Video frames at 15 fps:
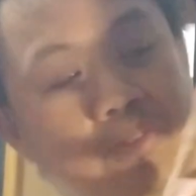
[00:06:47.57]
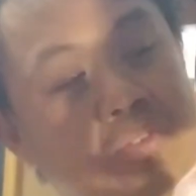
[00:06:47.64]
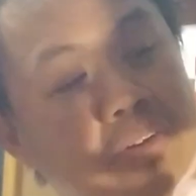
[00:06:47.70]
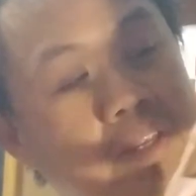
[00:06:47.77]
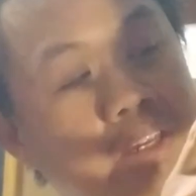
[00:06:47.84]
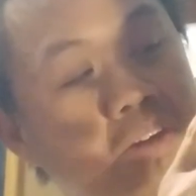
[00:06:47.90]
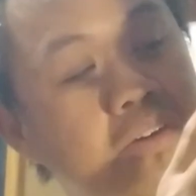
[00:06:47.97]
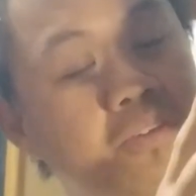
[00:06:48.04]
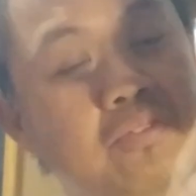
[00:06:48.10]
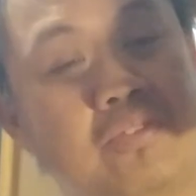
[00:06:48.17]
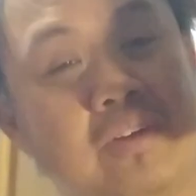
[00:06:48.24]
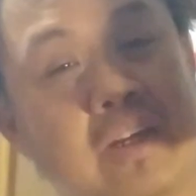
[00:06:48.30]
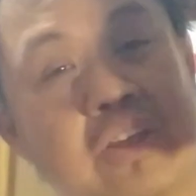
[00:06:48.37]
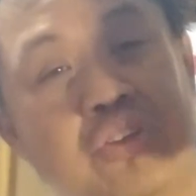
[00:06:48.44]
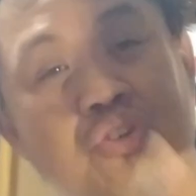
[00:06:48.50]
over here
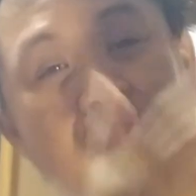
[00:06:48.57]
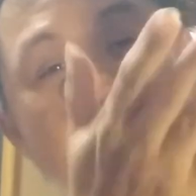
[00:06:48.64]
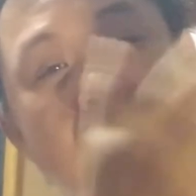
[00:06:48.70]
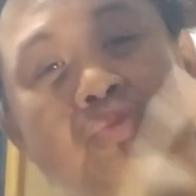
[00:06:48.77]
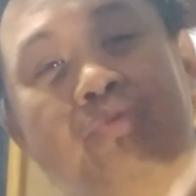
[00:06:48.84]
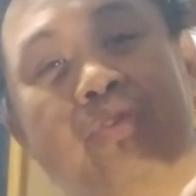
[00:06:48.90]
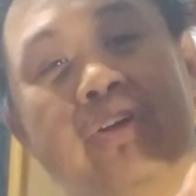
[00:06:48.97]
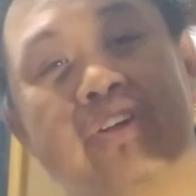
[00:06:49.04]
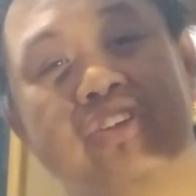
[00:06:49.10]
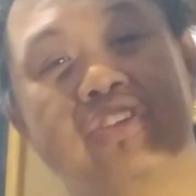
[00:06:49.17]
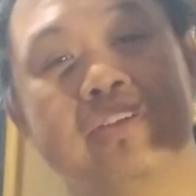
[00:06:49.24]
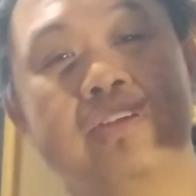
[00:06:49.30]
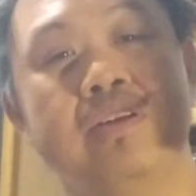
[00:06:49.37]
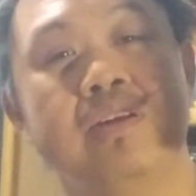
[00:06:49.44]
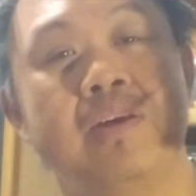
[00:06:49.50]
with the U
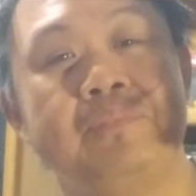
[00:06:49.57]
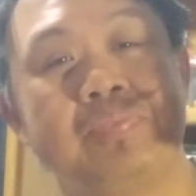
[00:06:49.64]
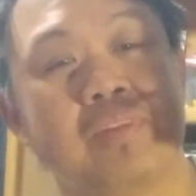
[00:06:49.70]
version,